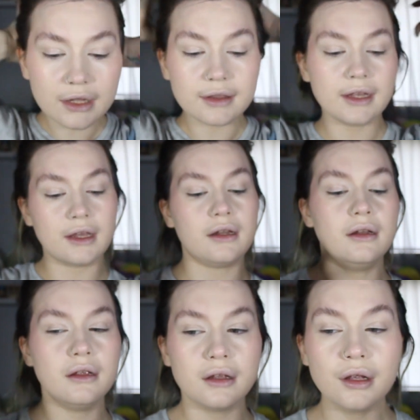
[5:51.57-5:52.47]
And
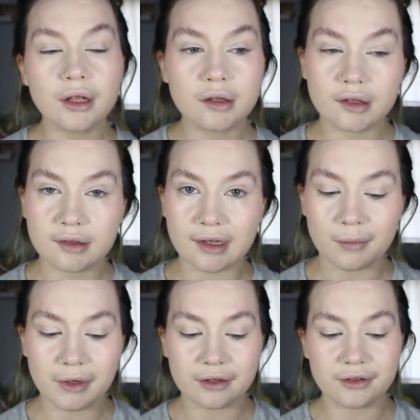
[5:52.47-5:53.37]
then to set
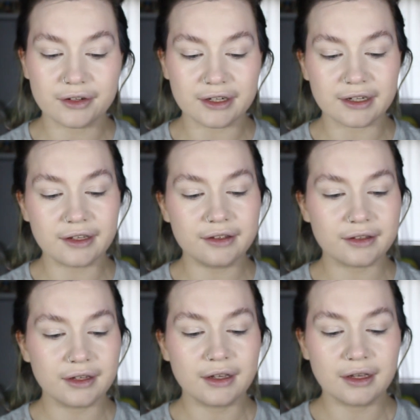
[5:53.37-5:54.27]
my under eyes,
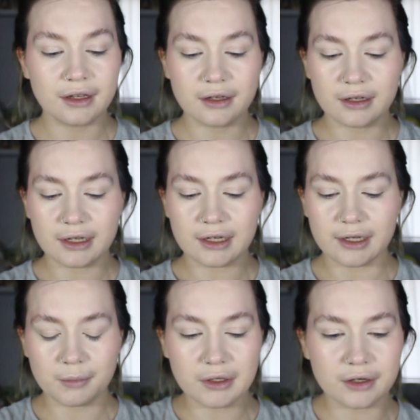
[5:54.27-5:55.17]

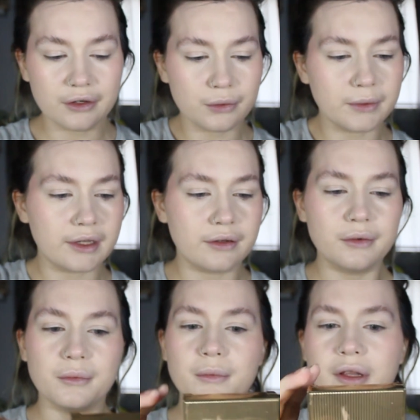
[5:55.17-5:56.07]
I'm going to go
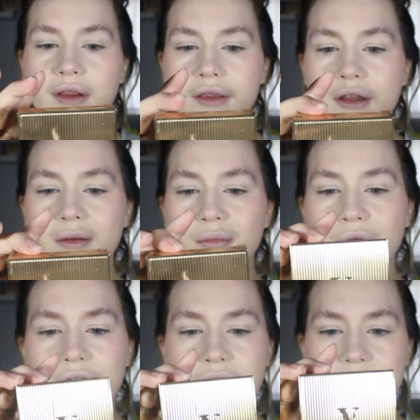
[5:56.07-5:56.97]
in with the
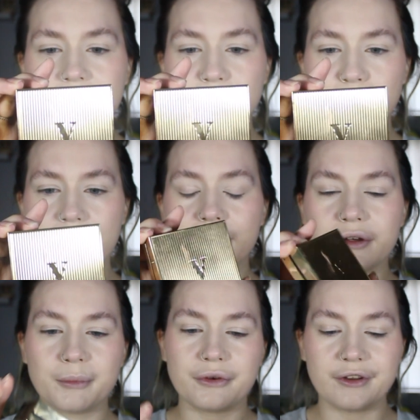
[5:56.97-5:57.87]
Modern
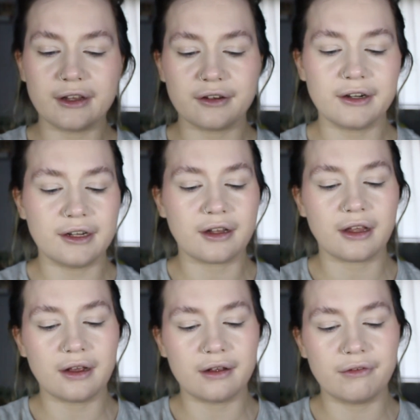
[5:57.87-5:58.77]
Powder Perfector, and I
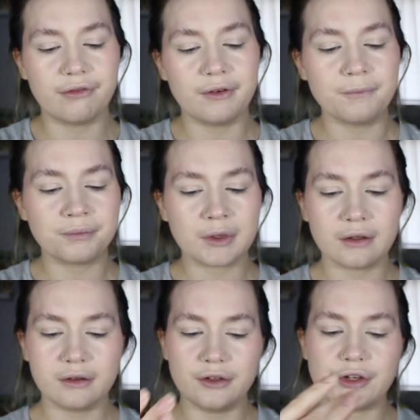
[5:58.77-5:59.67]
have
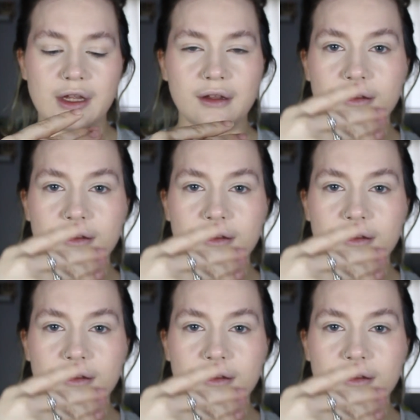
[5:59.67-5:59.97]
the shade